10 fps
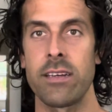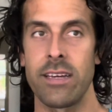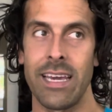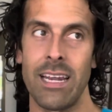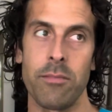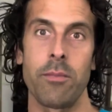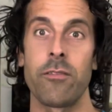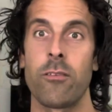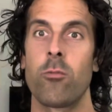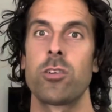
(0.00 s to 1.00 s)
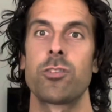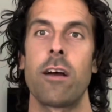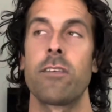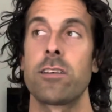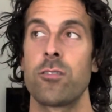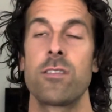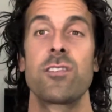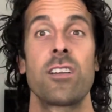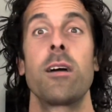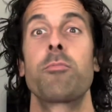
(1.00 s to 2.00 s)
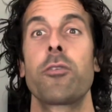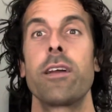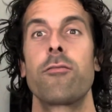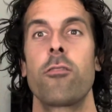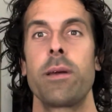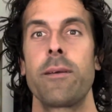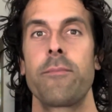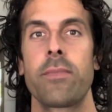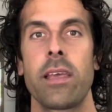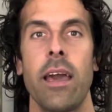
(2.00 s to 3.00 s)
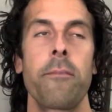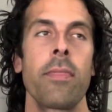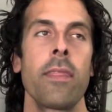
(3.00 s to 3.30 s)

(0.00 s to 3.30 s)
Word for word: Again, I'm coming from worse traffic, so this is an upgrade for me. Okay.